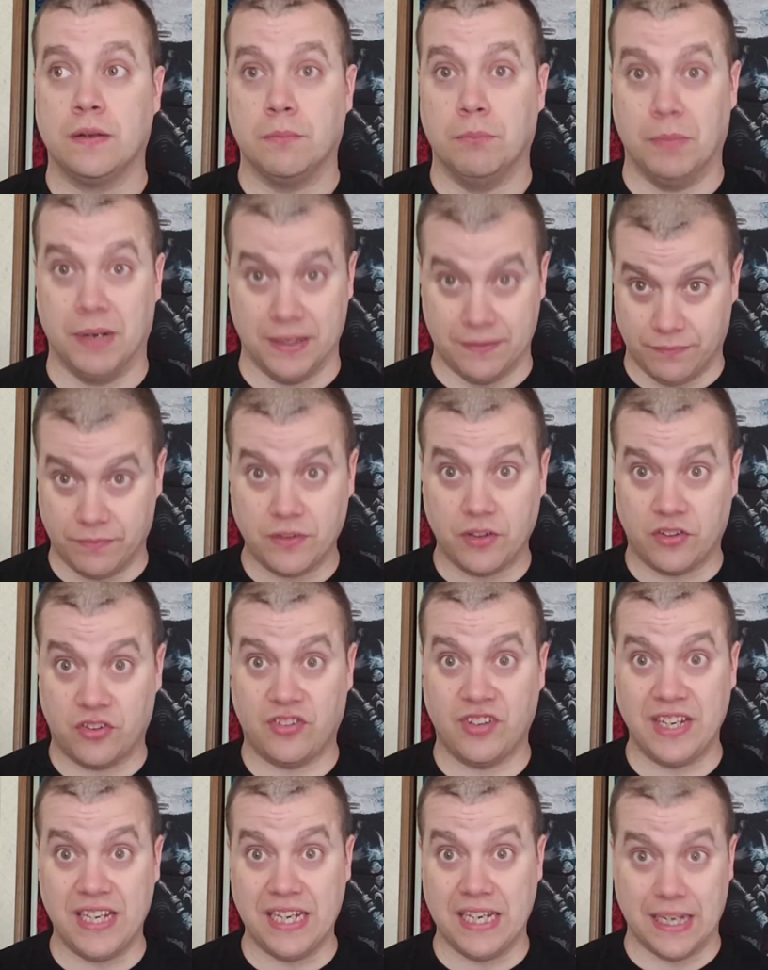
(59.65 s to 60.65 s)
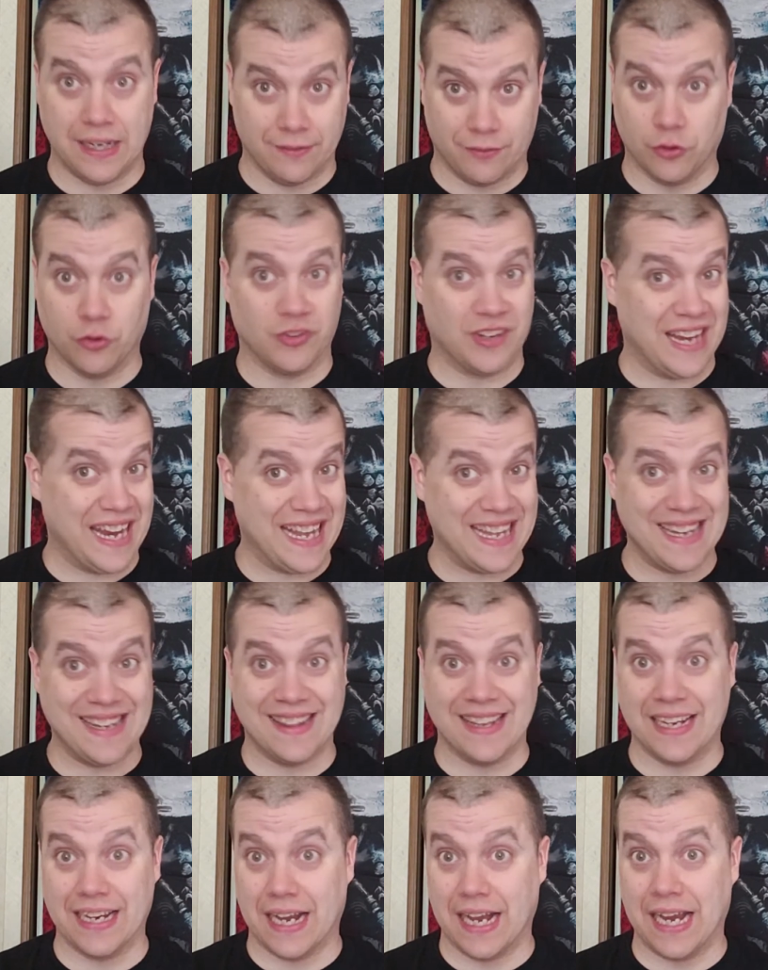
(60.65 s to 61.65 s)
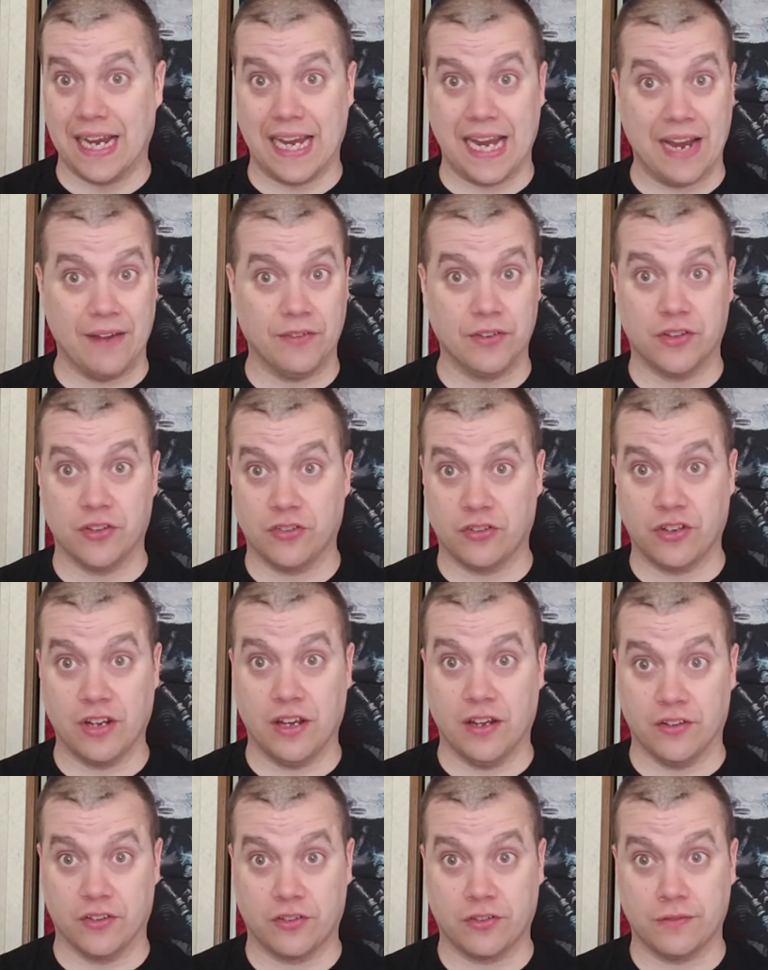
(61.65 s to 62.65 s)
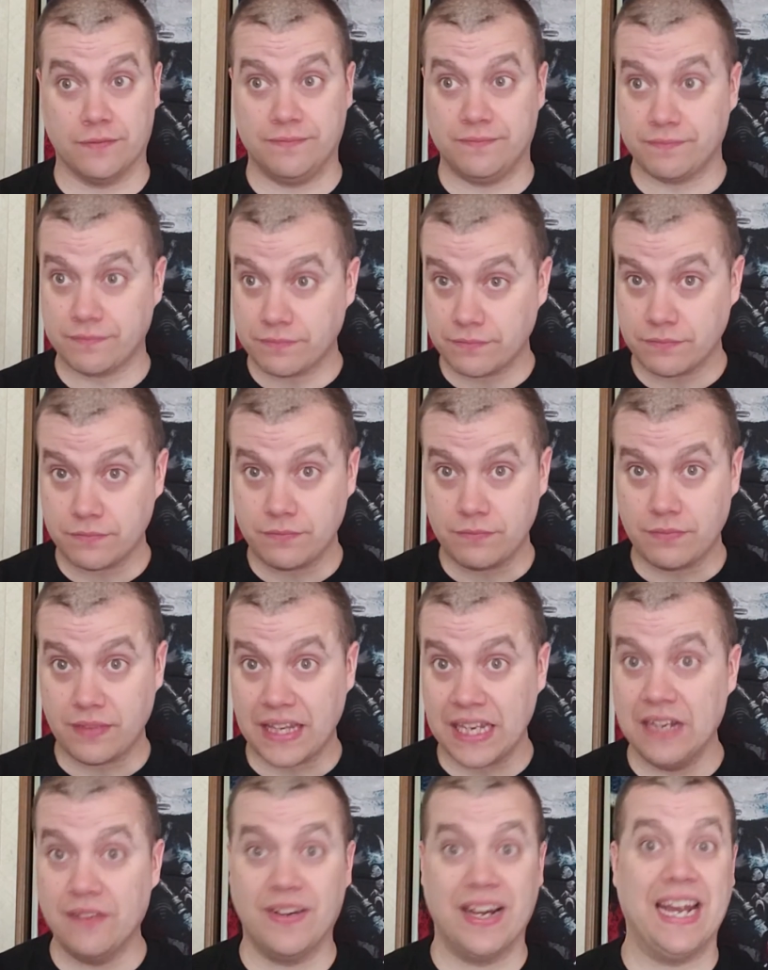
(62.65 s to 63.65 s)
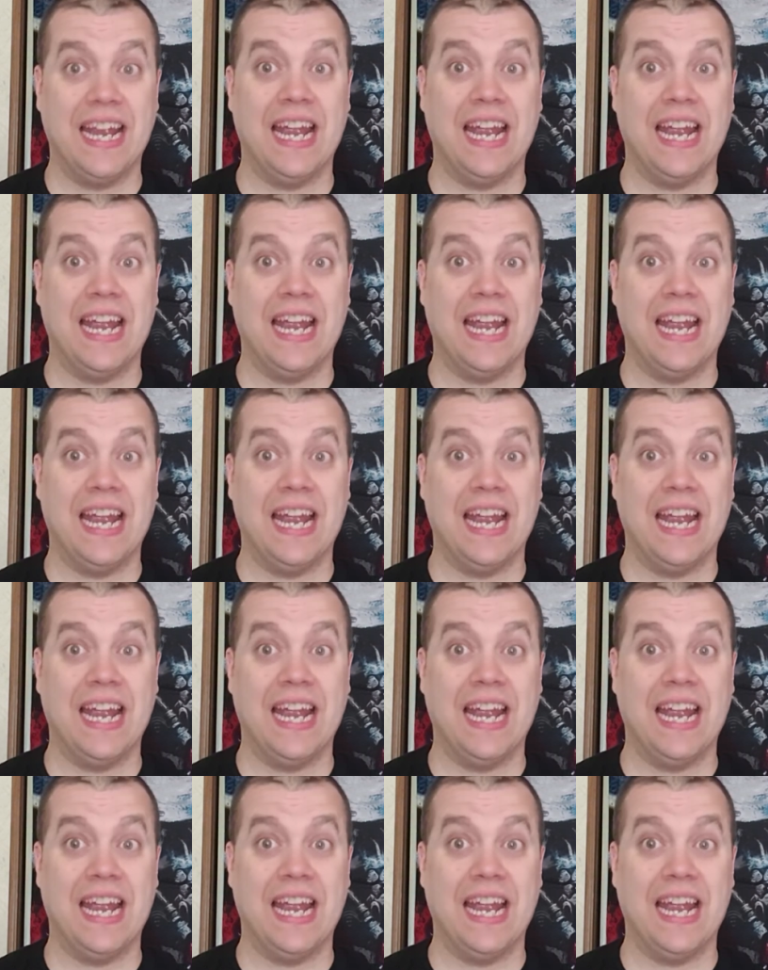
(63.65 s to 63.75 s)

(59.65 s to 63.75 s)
but see if there's anything I haven't discussed. And if I